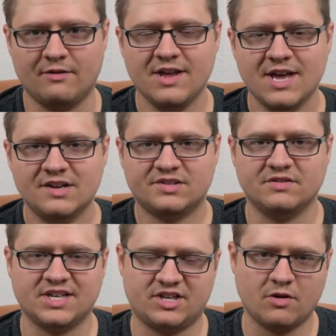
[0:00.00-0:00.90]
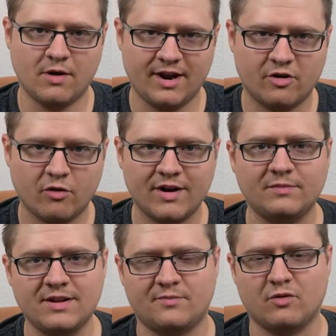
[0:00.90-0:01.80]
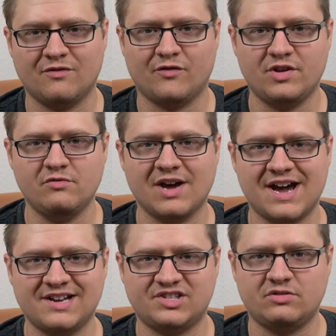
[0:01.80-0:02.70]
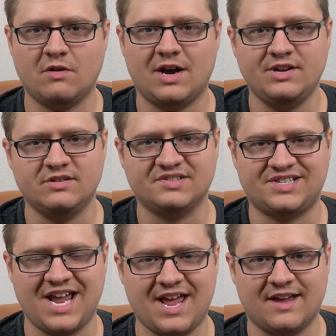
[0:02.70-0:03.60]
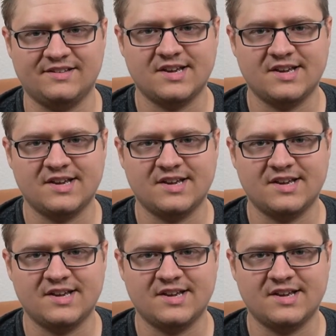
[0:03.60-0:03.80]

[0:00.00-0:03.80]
So it's incredibly important for you guys to understand,